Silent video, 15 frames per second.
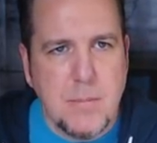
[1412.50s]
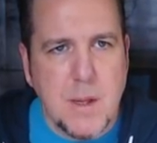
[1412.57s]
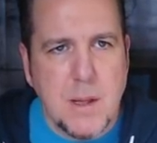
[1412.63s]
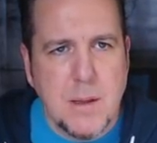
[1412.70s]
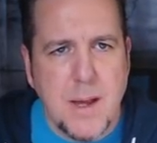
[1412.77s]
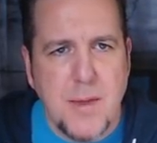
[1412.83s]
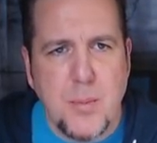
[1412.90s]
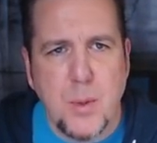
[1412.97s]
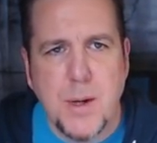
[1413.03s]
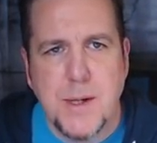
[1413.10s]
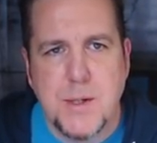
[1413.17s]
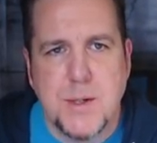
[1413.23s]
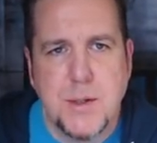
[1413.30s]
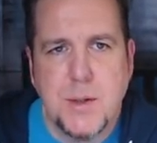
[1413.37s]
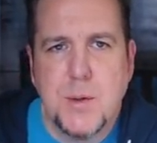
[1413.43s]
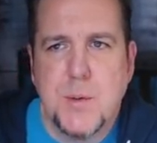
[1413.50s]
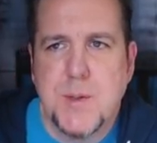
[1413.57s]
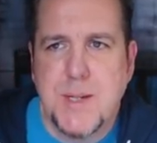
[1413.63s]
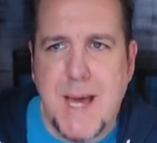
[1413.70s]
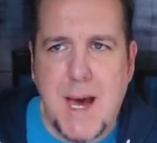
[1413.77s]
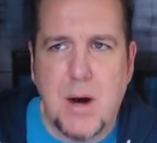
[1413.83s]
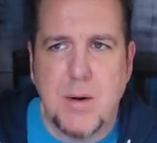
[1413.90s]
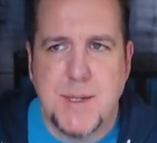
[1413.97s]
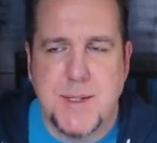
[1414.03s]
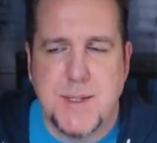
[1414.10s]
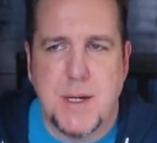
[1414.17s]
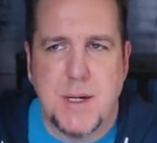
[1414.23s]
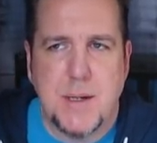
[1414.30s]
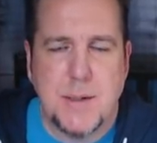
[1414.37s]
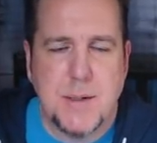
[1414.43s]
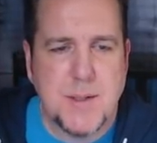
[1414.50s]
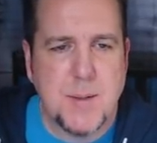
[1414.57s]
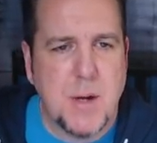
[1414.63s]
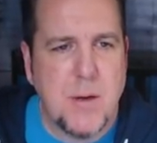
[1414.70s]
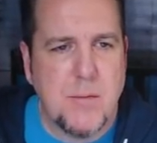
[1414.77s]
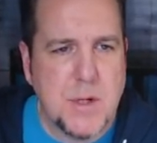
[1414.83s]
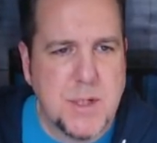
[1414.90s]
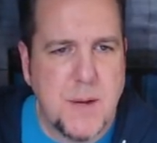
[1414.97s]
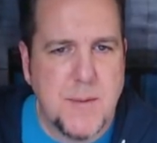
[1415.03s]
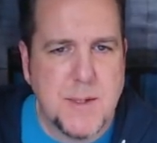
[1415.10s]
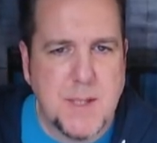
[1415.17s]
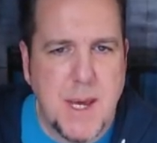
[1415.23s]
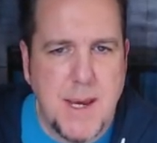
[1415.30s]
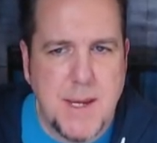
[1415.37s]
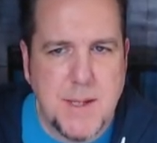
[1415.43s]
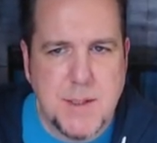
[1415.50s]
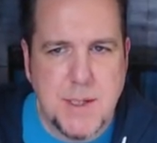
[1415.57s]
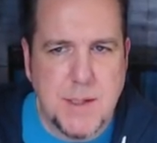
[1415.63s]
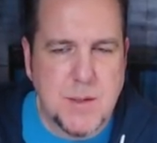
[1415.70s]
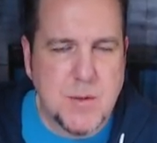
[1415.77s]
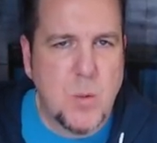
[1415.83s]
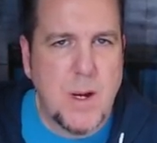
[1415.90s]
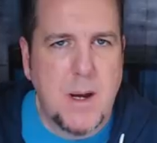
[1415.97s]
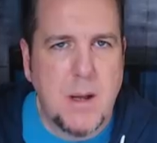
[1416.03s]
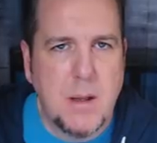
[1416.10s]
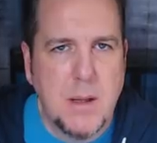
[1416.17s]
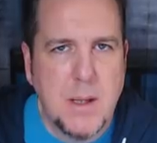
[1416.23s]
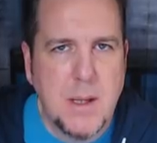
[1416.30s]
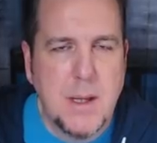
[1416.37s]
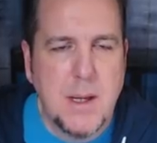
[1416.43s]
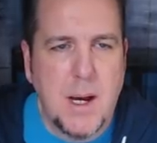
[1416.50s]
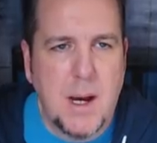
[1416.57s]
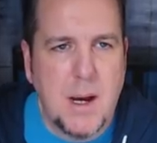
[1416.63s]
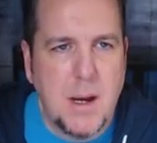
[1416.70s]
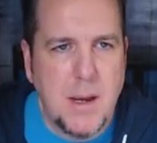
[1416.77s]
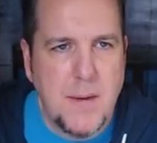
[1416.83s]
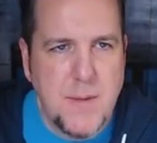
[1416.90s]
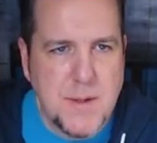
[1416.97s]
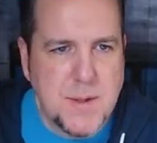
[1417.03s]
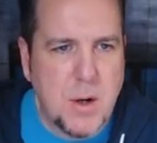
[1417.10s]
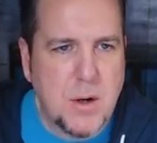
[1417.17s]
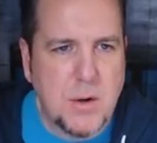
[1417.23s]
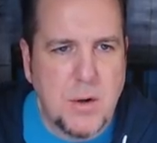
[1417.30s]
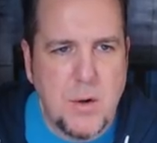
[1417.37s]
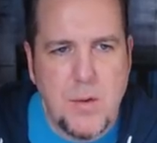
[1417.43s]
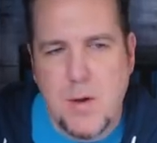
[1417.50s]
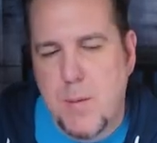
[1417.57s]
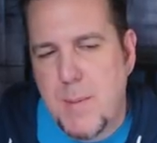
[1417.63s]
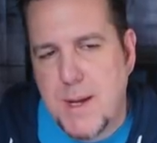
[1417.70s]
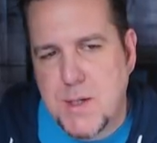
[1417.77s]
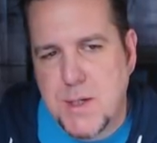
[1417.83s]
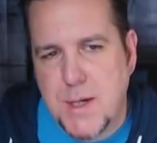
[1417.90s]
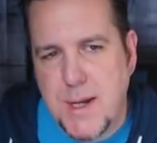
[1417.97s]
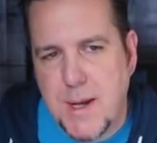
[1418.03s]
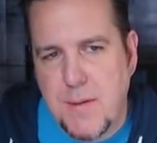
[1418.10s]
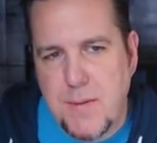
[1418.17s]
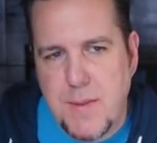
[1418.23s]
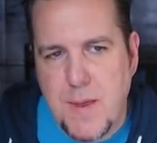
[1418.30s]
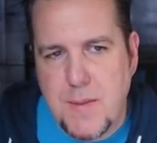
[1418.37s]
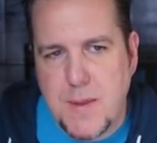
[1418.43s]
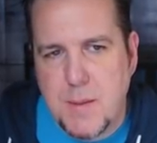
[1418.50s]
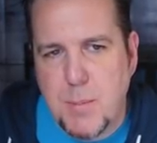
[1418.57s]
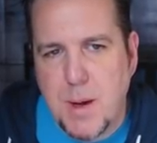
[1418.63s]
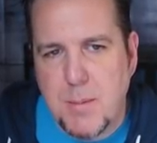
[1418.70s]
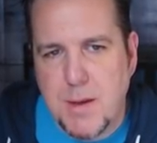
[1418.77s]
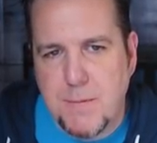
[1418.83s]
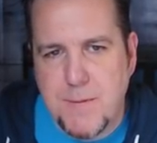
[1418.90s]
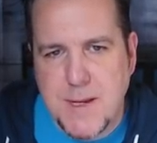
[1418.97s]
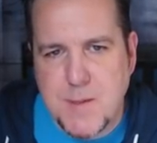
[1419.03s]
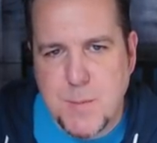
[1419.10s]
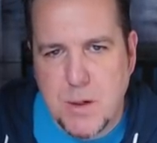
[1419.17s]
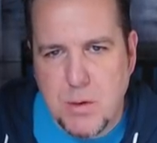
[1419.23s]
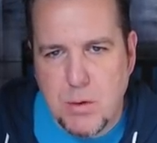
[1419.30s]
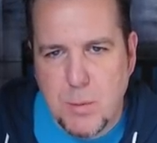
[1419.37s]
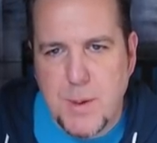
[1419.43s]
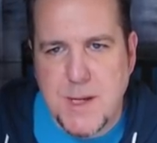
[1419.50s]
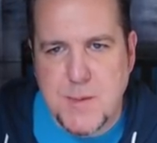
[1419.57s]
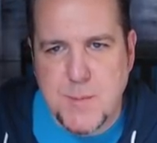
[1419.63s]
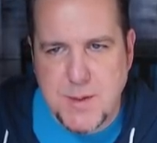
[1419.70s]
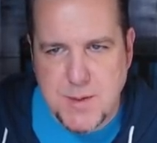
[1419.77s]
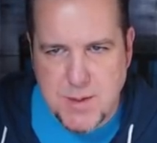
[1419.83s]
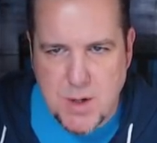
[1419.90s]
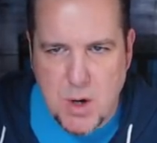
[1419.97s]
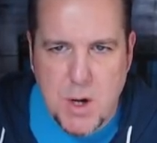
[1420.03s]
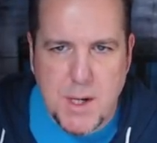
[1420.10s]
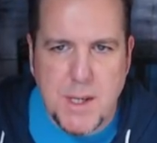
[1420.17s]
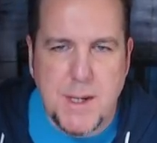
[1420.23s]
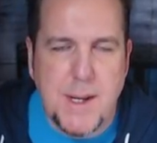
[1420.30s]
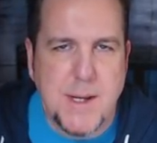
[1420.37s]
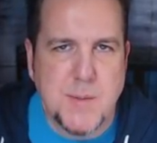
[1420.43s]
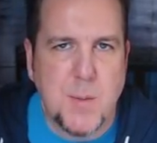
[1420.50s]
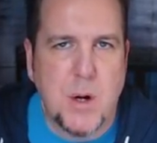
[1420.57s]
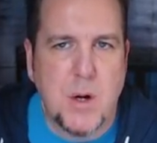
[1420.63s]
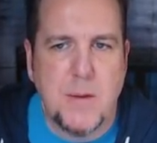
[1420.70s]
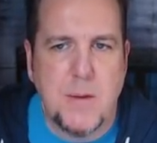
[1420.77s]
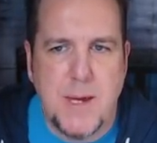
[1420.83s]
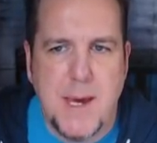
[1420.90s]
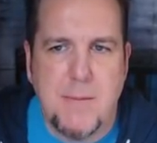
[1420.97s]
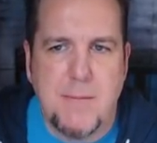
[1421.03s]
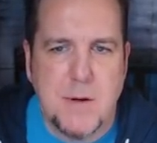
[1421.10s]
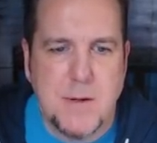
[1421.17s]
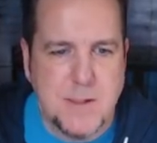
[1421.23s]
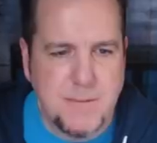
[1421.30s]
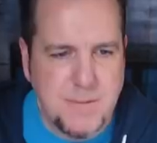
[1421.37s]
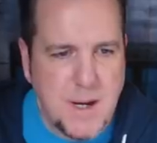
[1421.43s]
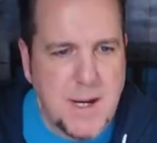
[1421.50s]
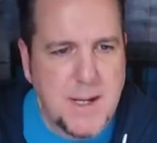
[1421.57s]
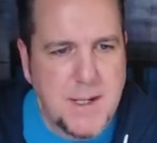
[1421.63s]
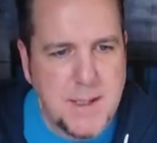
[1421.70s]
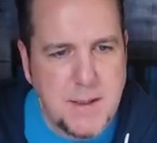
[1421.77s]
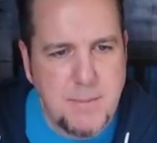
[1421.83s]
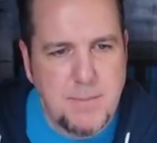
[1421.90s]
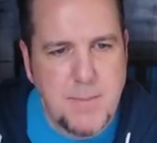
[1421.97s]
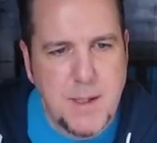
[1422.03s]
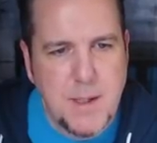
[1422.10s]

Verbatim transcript: Lethbridge News Now has done some coverage on this case as well. Uh, in this article, they're mentioning that the public Facebook group has been started as part of the effort to find him.